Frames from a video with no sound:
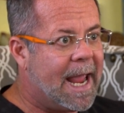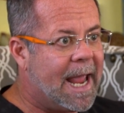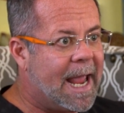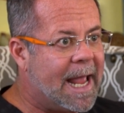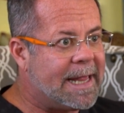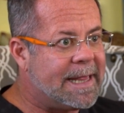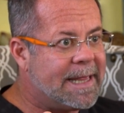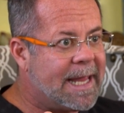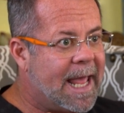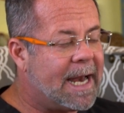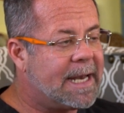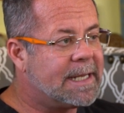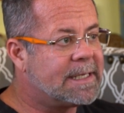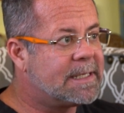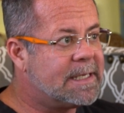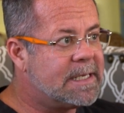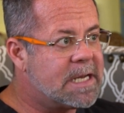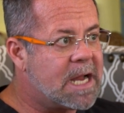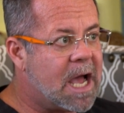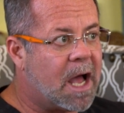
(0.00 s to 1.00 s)
And that is
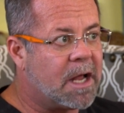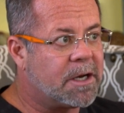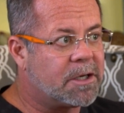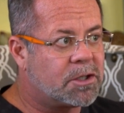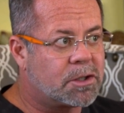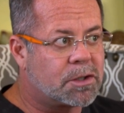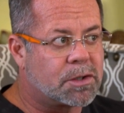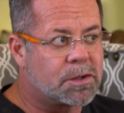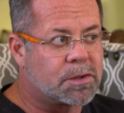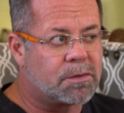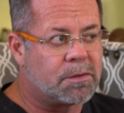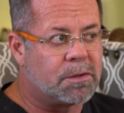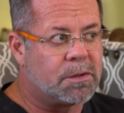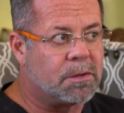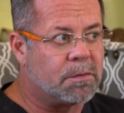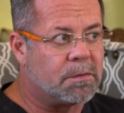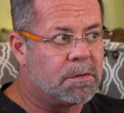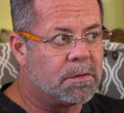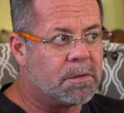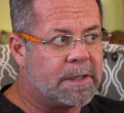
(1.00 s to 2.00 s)
not
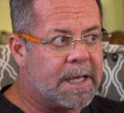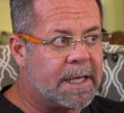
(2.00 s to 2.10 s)
true.